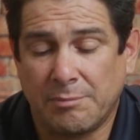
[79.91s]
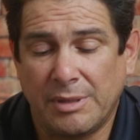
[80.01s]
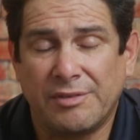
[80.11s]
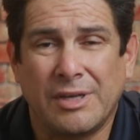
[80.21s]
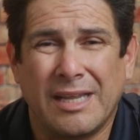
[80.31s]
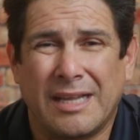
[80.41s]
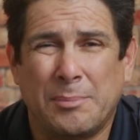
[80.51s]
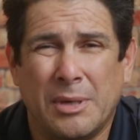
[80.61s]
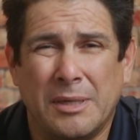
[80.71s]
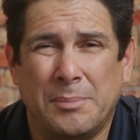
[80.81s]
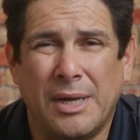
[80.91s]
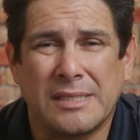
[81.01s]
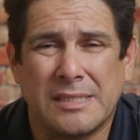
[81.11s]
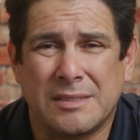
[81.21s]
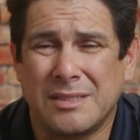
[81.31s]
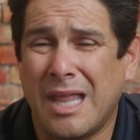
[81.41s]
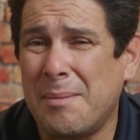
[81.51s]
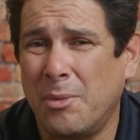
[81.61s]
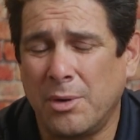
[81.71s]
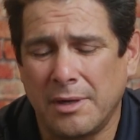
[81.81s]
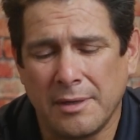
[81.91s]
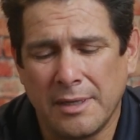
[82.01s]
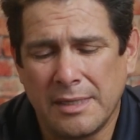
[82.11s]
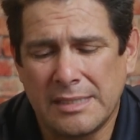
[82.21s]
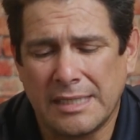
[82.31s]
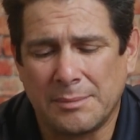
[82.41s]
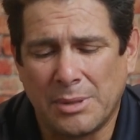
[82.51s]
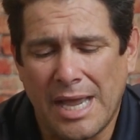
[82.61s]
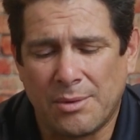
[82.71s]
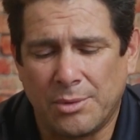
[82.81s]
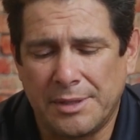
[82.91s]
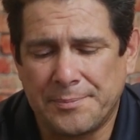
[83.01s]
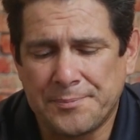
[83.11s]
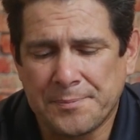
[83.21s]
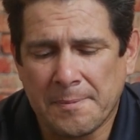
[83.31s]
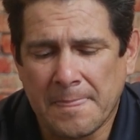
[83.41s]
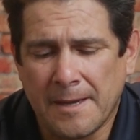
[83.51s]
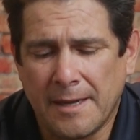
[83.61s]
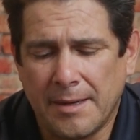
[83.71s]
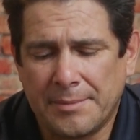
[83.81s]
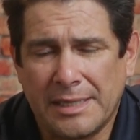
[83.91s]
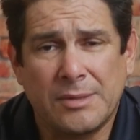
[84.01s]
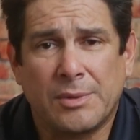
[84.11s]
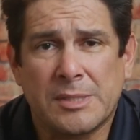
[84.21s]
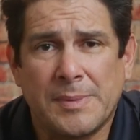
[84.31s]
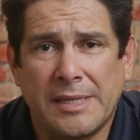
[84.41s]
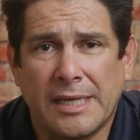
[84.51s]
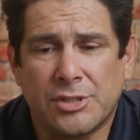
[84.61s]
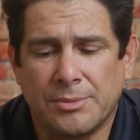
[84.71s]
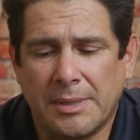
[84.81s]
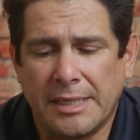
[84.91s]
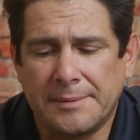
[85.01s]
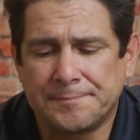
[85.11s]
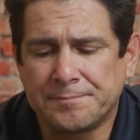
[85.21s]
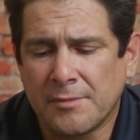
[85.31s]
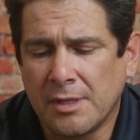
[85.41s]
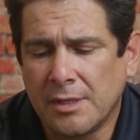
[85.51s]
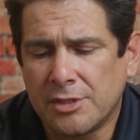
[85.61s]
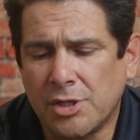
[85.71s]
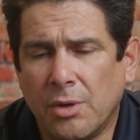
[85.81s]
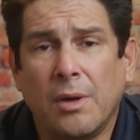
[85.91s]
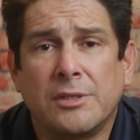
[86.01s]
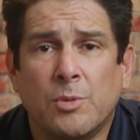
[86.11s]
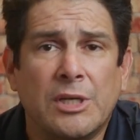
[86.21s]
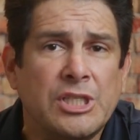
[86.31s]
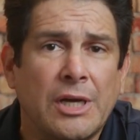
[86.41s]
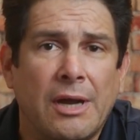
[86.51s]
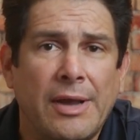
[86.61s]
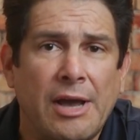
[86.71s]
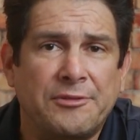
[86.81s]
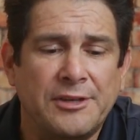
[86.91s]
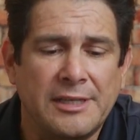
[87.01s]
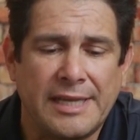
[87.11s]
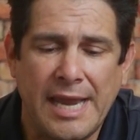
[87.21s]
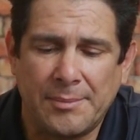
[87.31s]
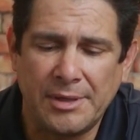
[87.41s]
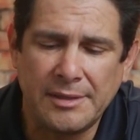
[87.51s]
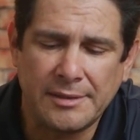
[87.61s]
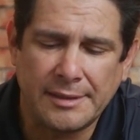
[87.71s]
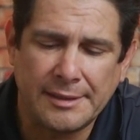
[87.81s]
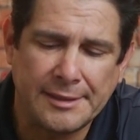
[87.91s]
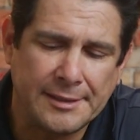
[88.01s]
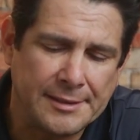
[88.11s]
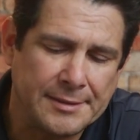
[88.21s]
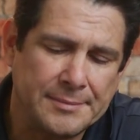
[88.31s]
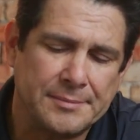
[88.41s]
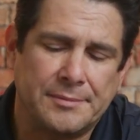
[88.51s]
believe it or not, like $100. I think it's a lot more to get the black one. And I didn't want to spend the extra money. So I just want to share how I outfitted the camera. I